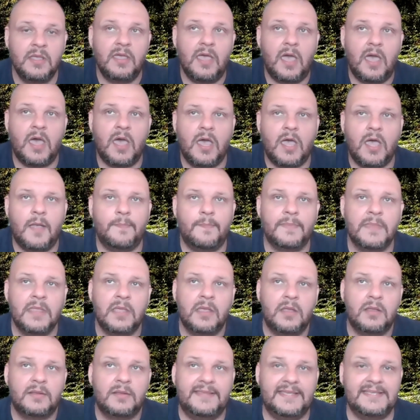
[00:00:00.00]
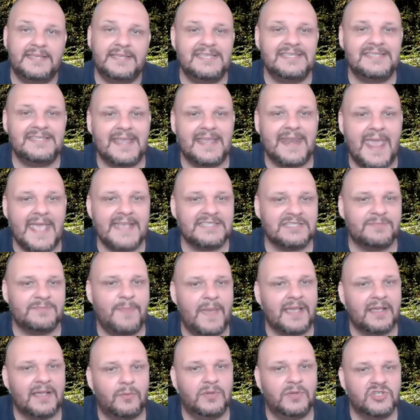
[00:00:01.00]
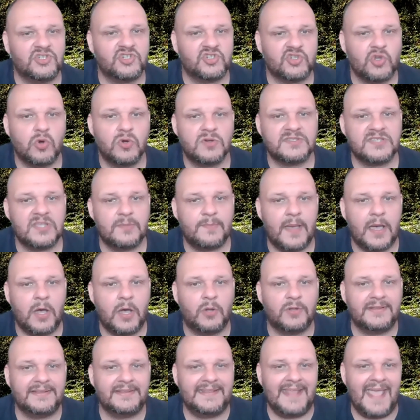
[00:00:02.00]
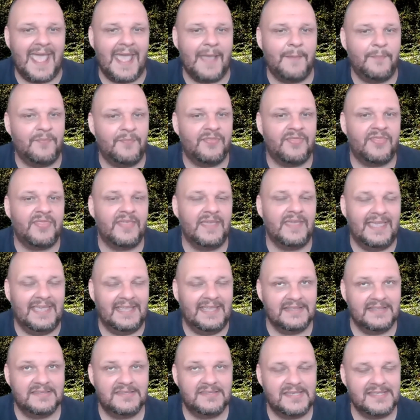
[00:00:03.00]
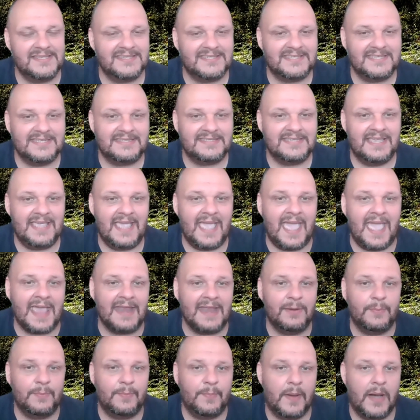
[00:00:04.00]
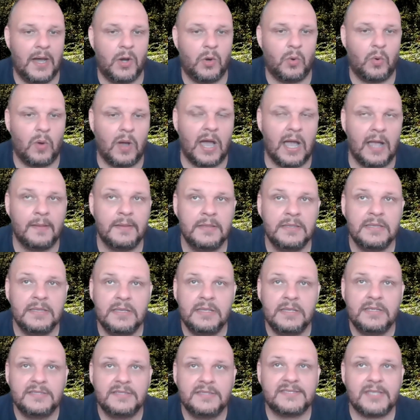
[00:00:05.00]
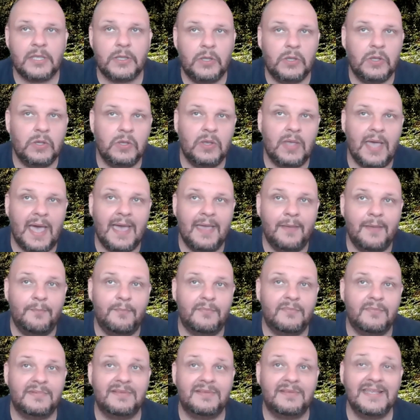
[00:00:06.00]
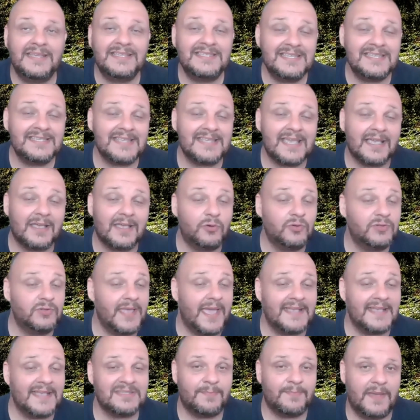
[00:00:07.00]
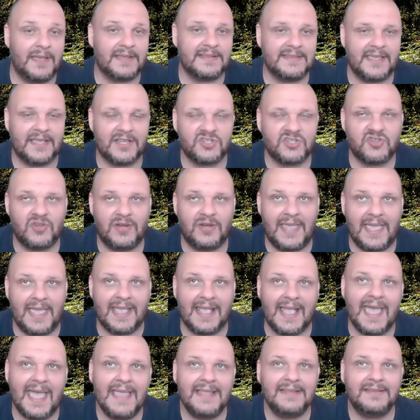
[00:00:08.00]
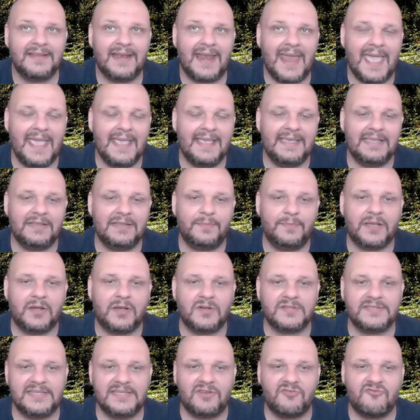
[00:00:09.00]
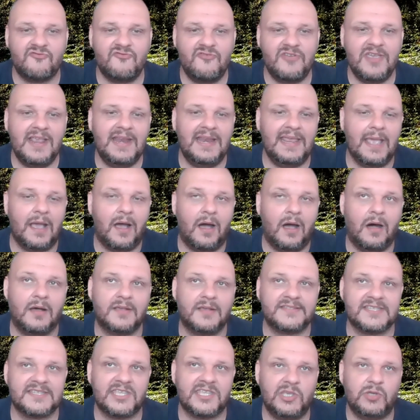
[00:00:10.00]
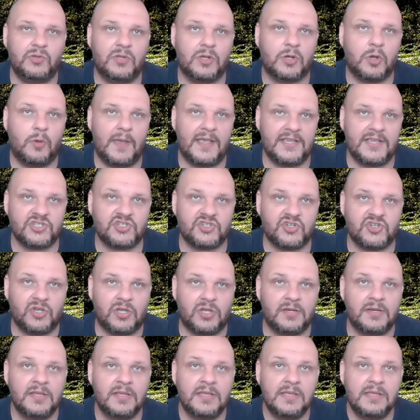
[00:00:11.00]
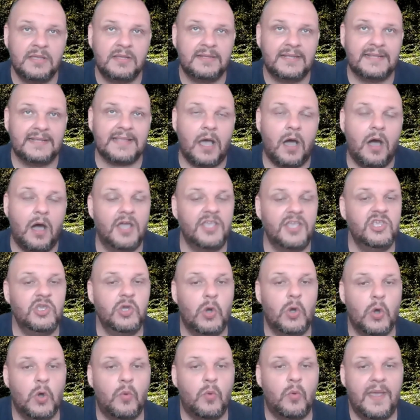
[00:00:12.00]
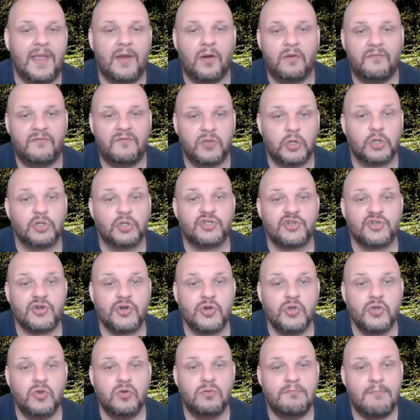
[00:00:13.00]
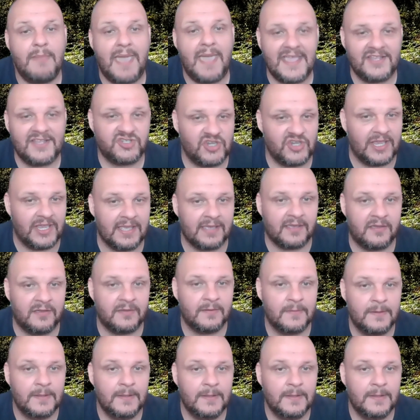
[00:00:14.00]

Um, this is an aspect which talks about depth, intensity, and power. So this is a good aspect, actually. I kind of like it because it really asks you the question that are you aware of your true magic?